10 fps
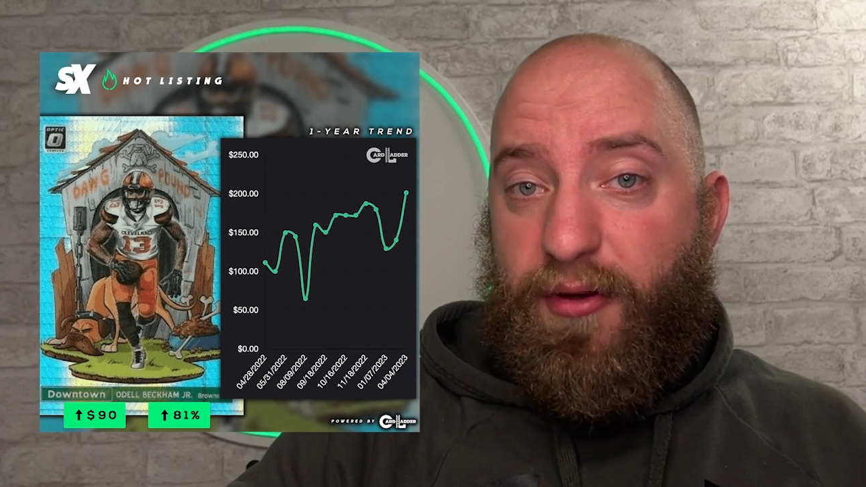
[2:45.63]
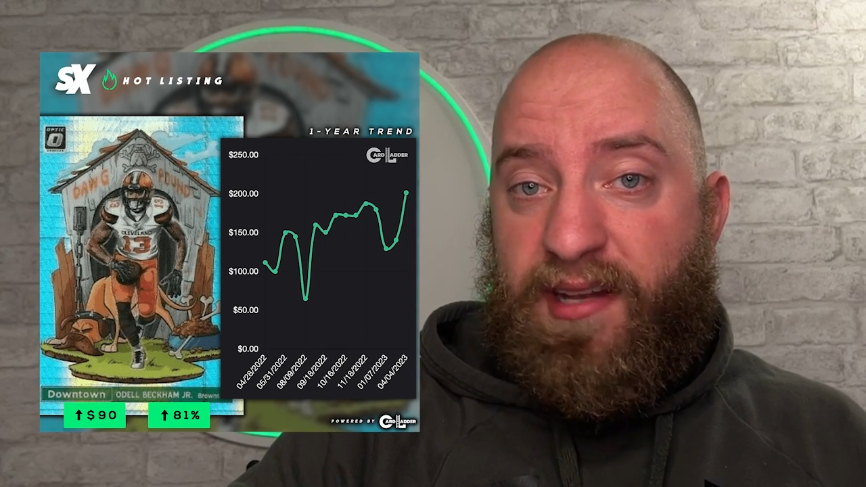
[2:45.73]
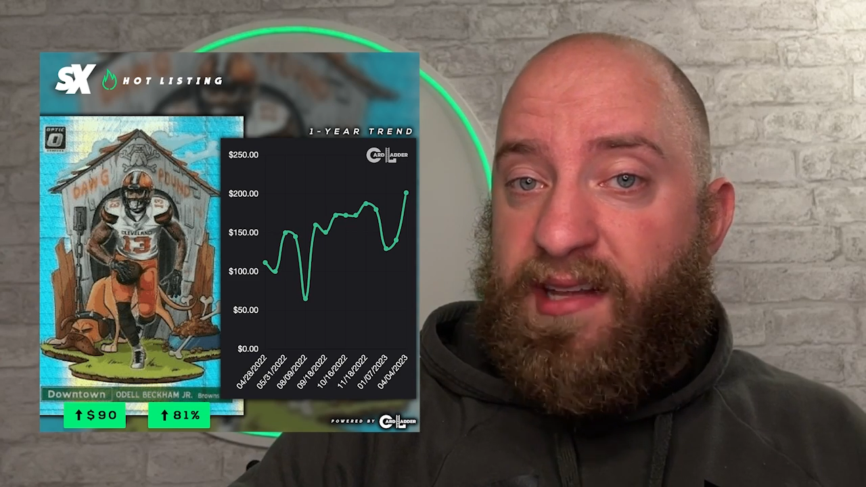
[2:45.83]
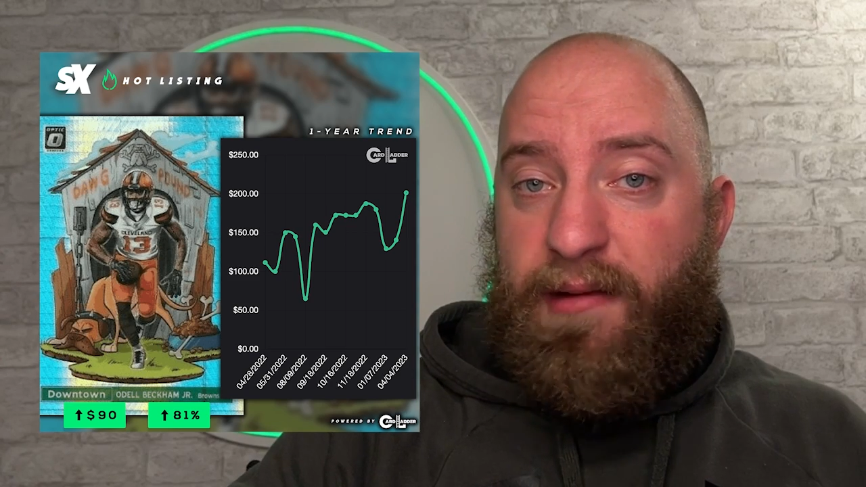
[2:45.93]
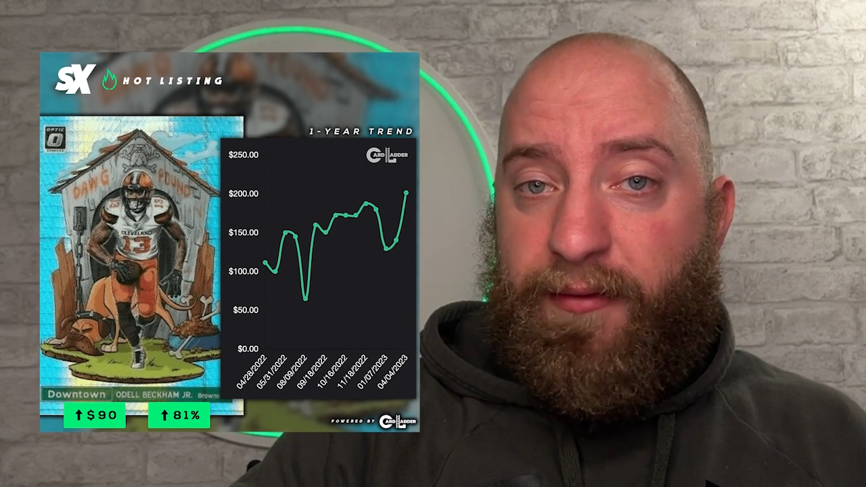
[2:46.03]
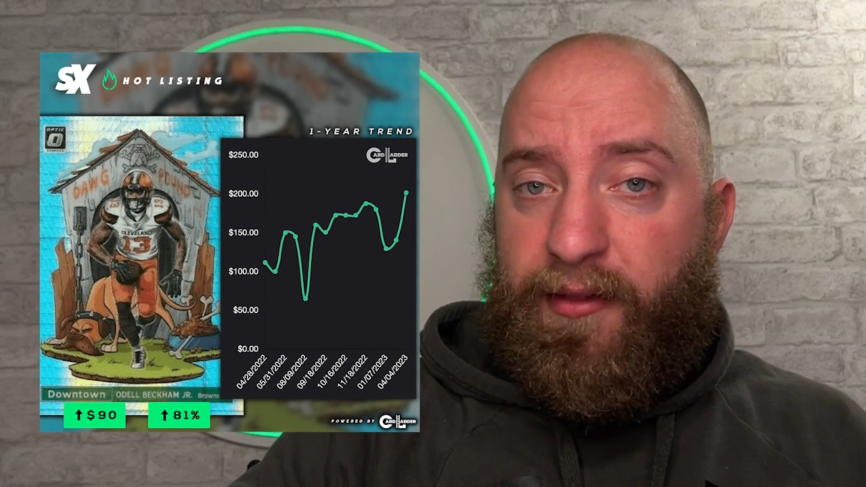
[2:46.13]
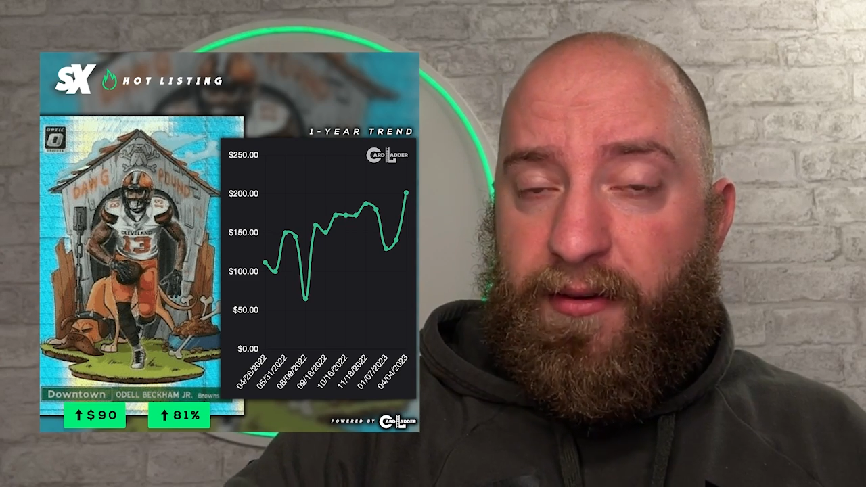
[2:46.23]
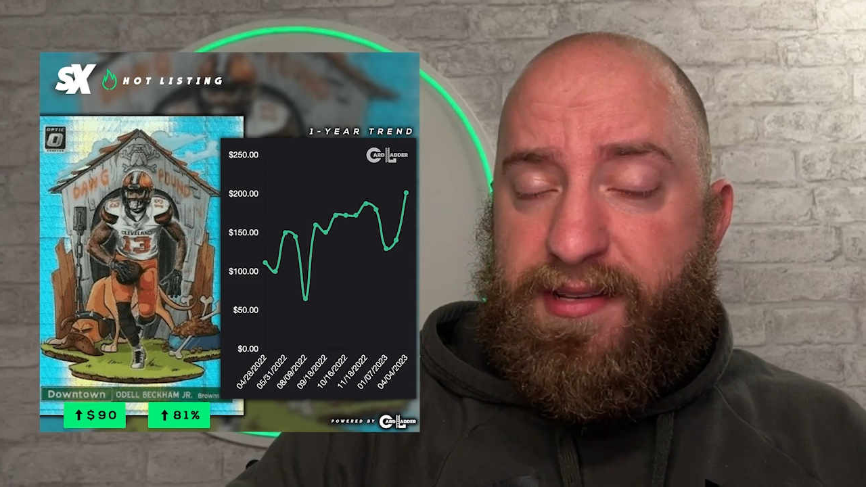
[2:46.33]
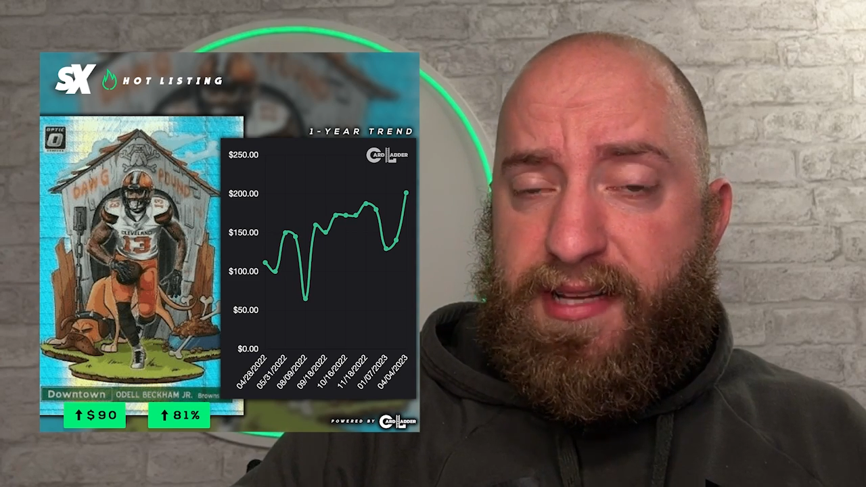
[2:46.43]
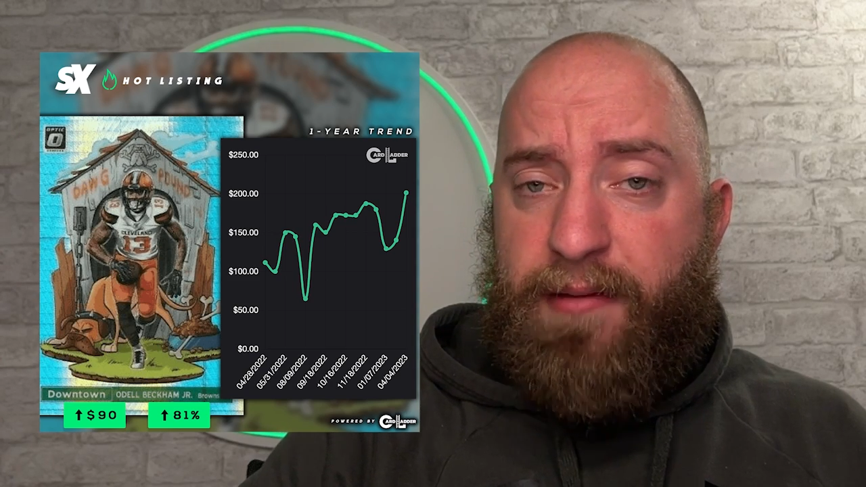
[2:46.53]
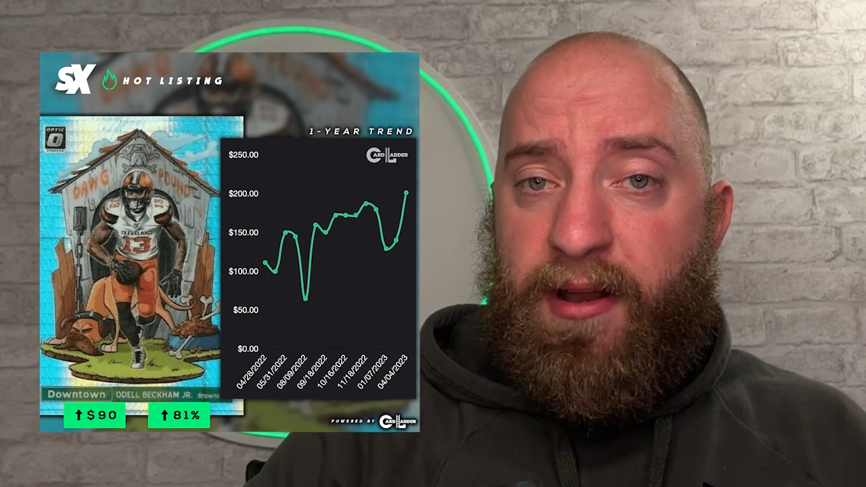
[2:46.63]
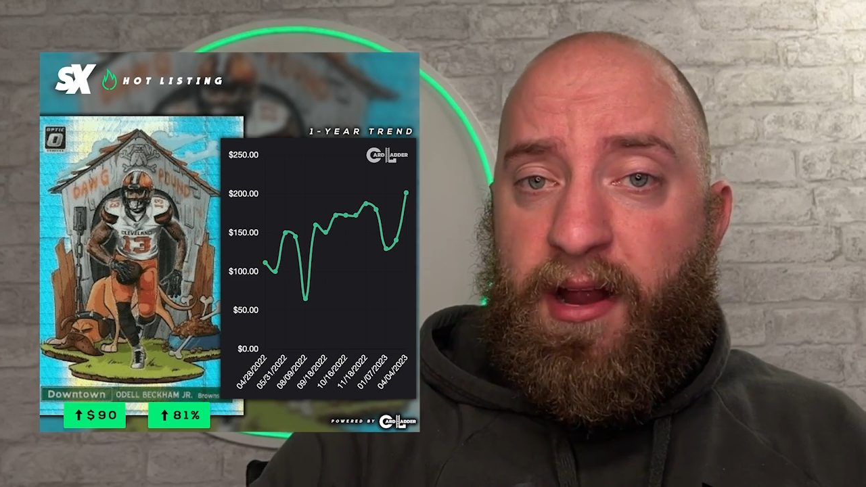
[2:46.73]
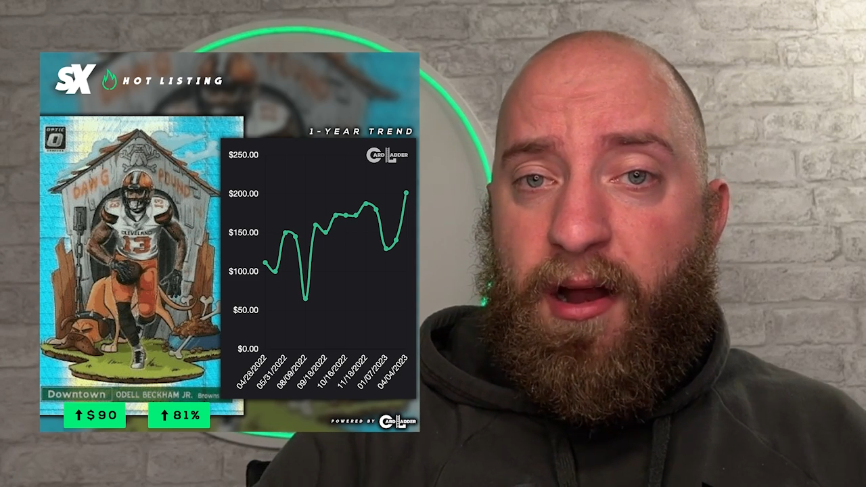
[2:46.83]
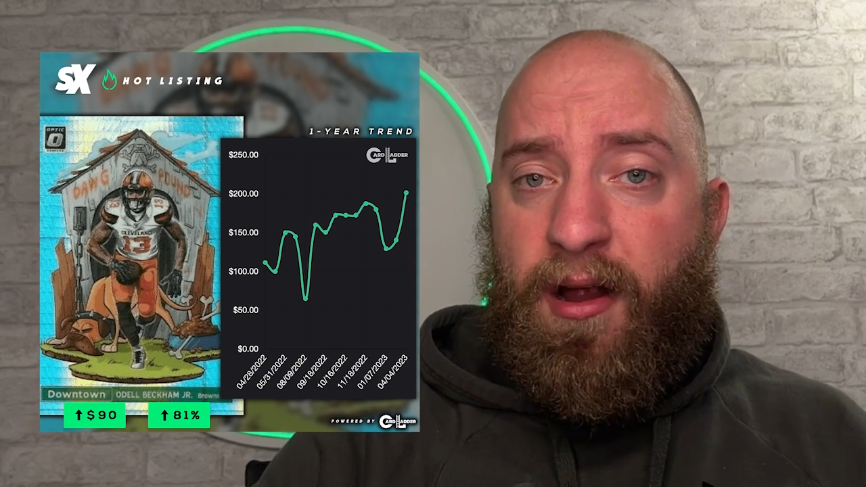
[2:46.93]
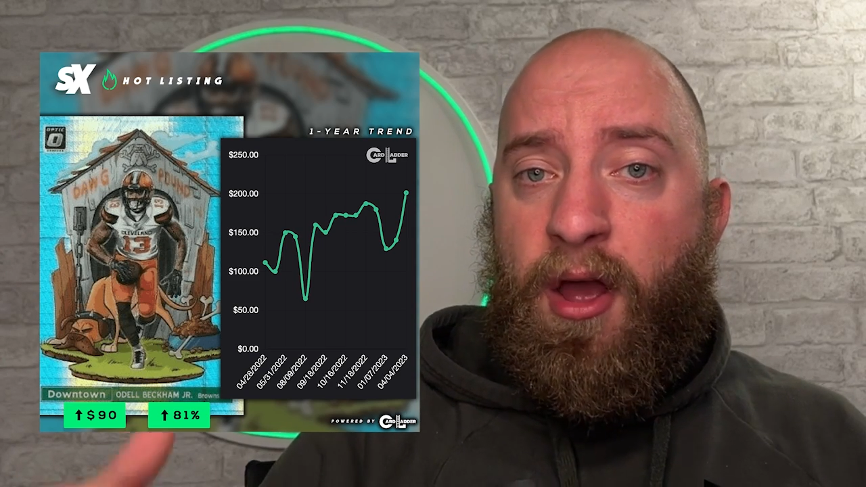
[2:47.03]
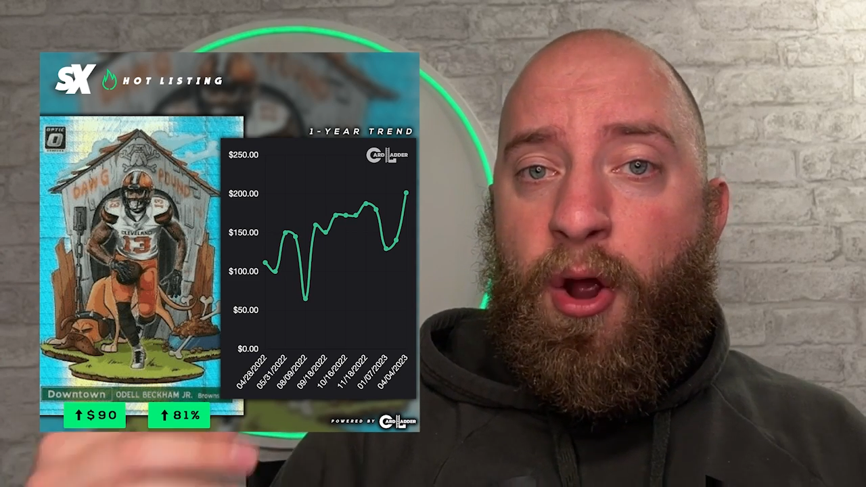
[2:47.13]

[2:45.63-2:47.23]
with a team for the first time in the year?